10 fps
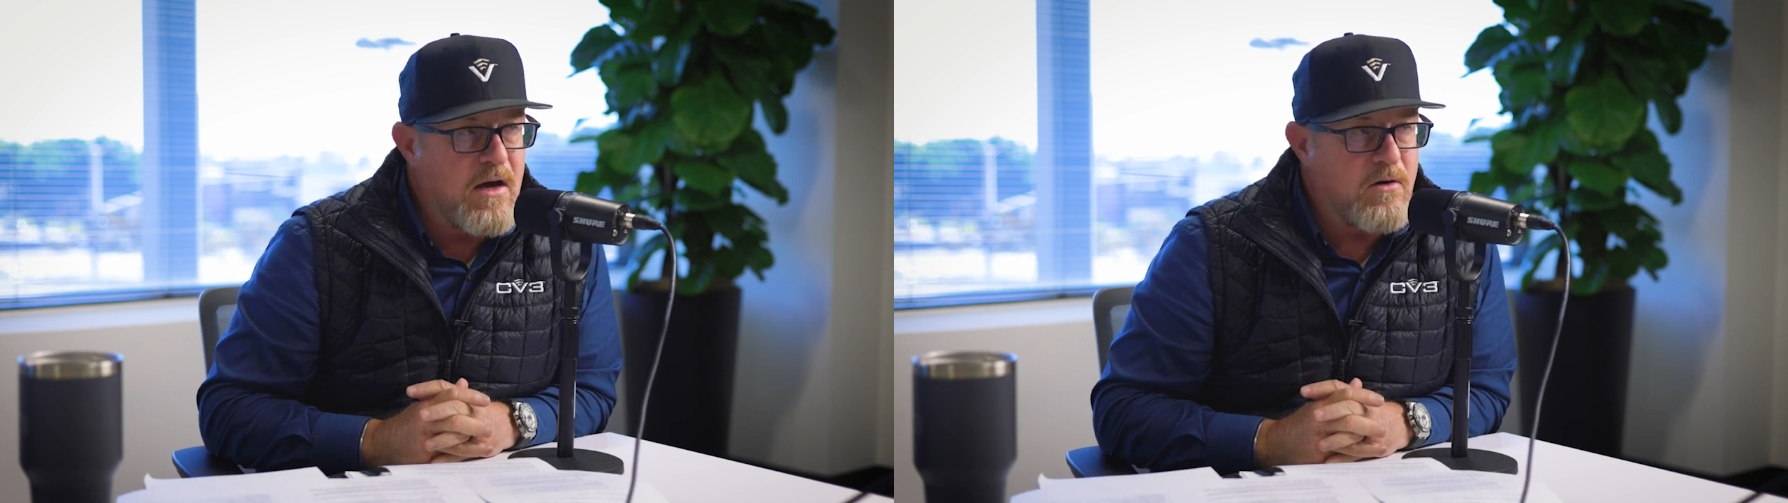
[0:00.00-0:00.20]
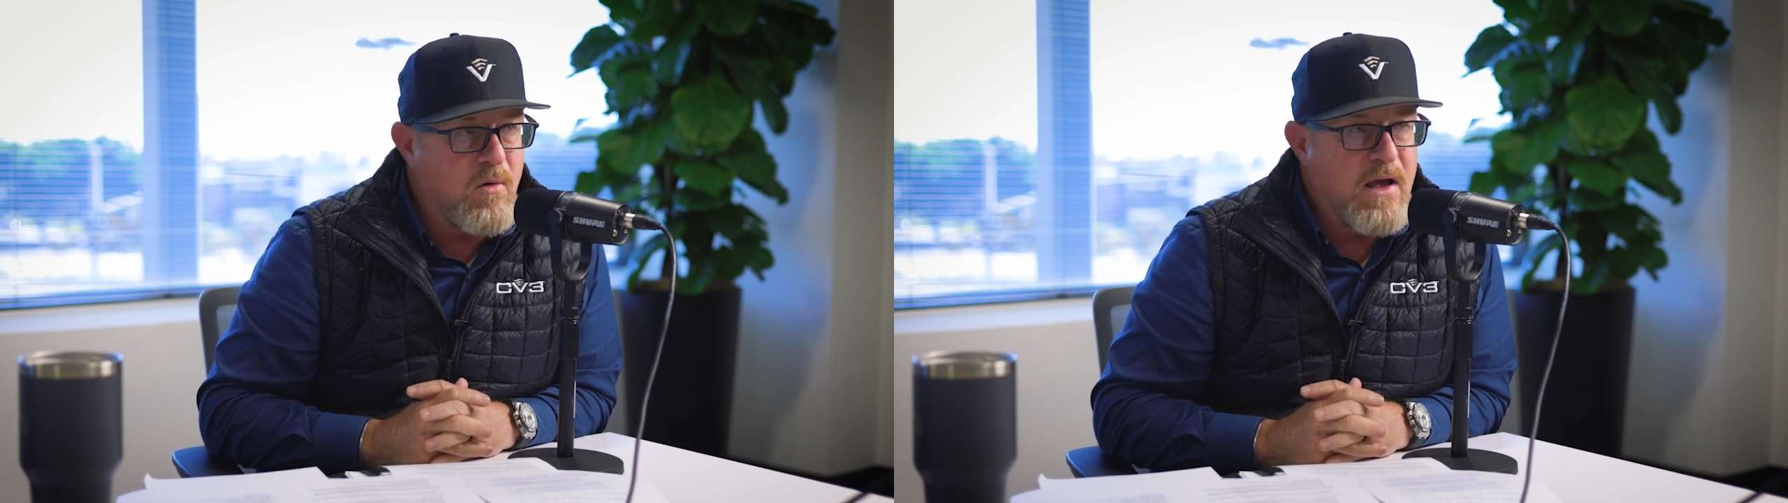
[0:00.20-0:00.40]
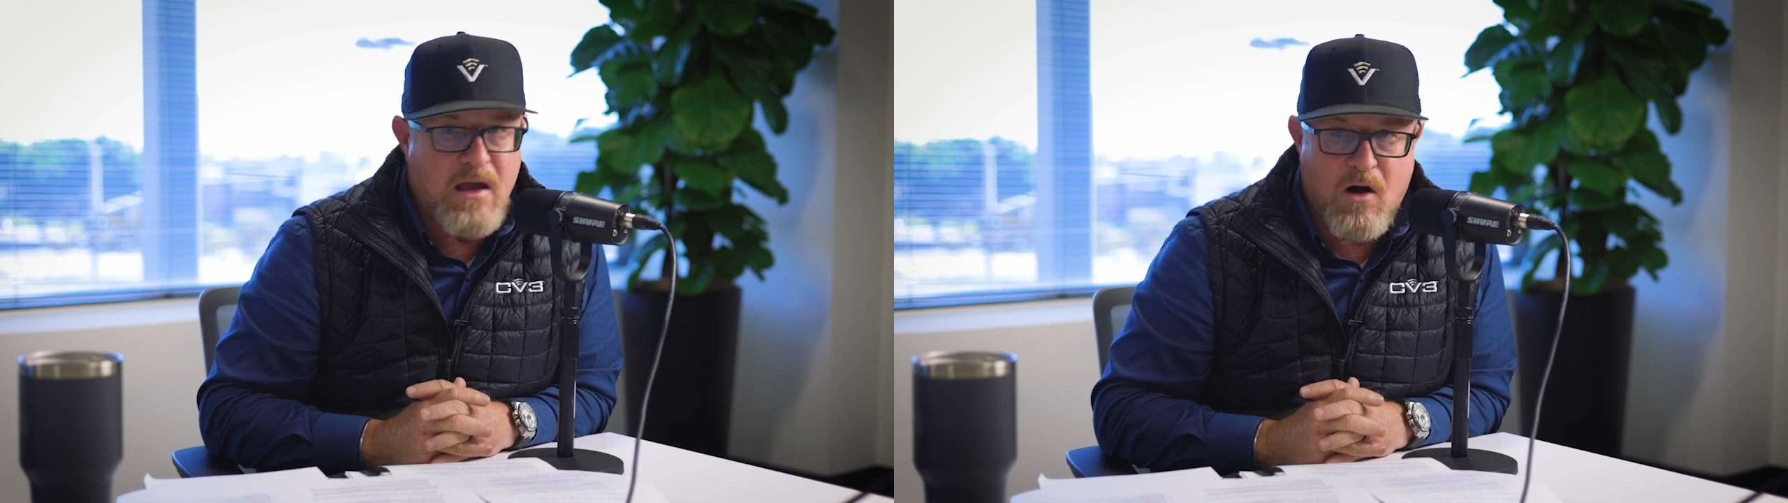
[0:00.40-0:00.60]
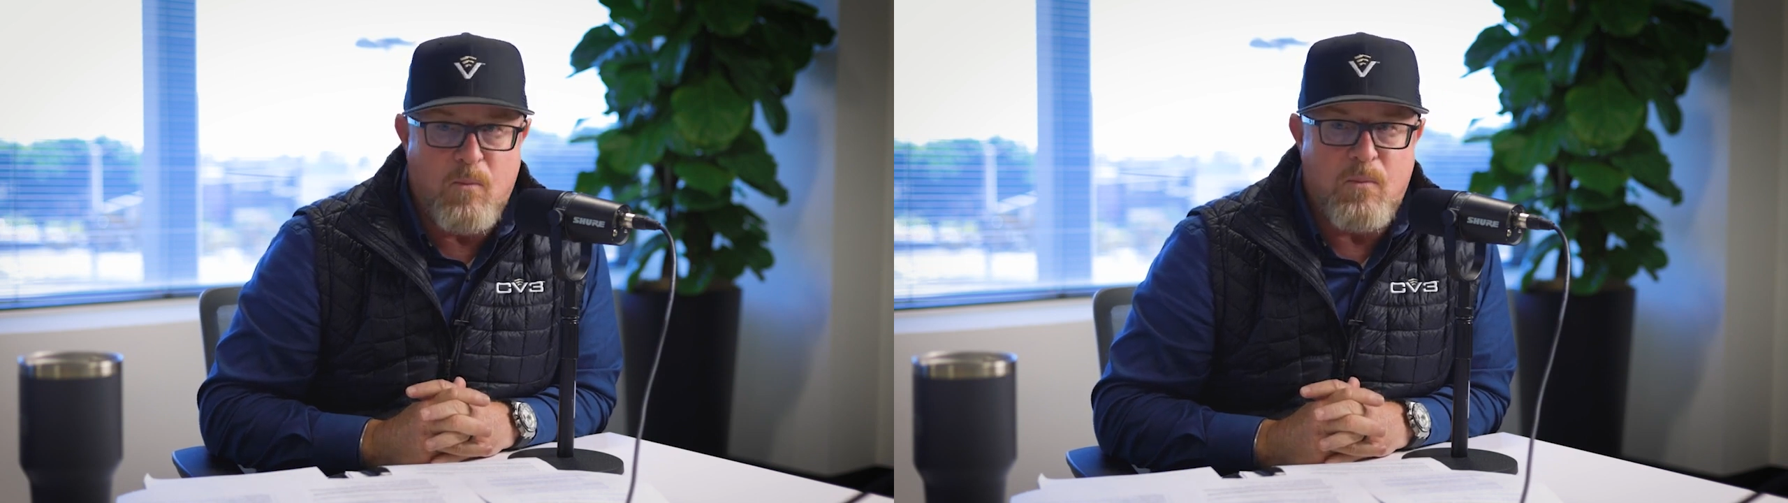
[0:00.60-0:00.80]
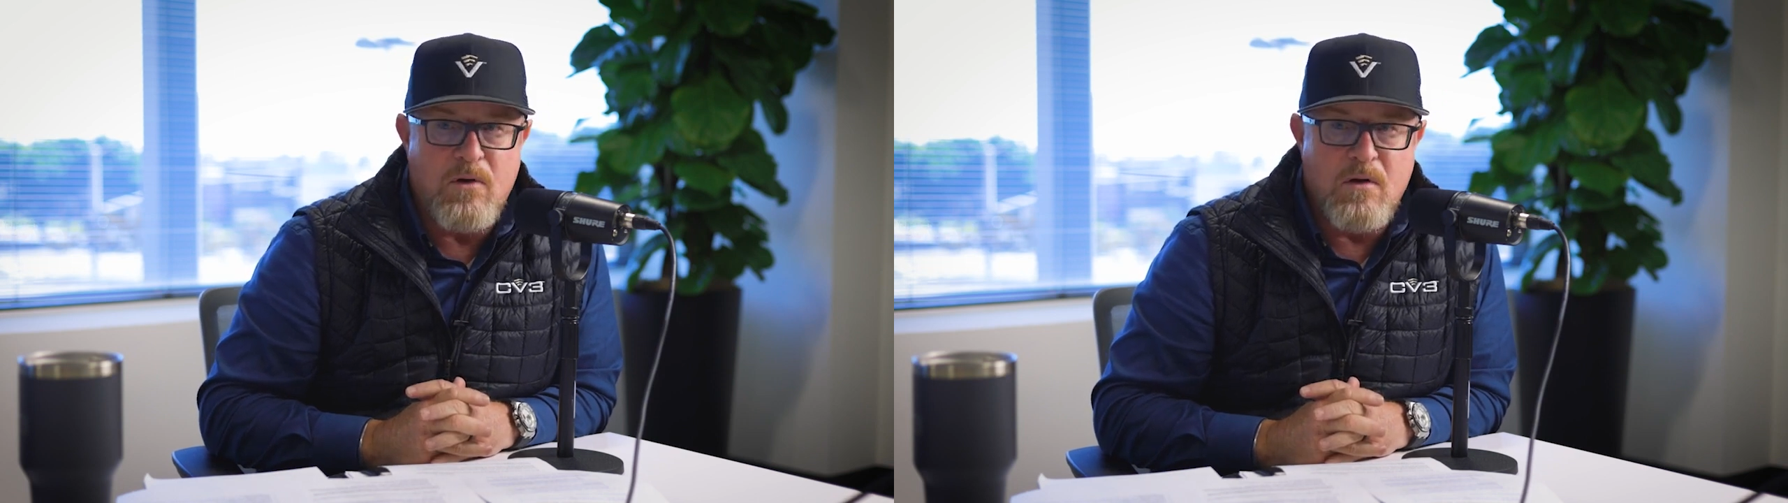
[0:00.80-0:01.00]
How do I
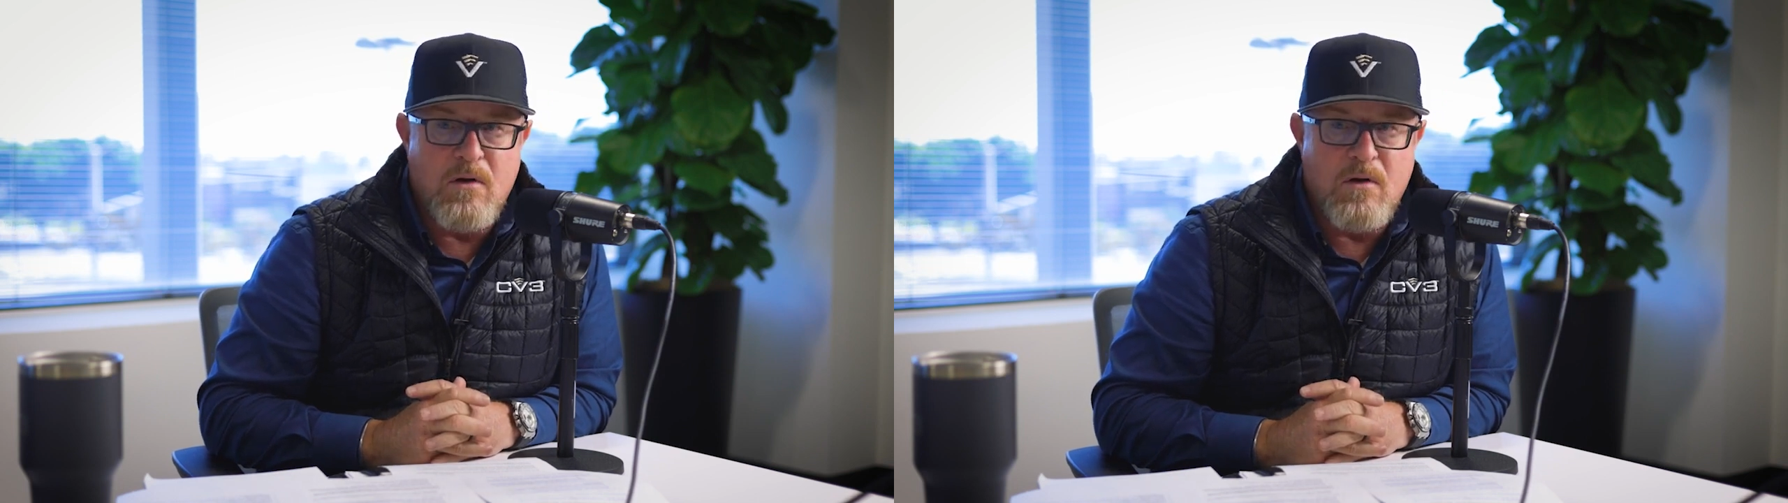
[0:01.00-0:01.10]
help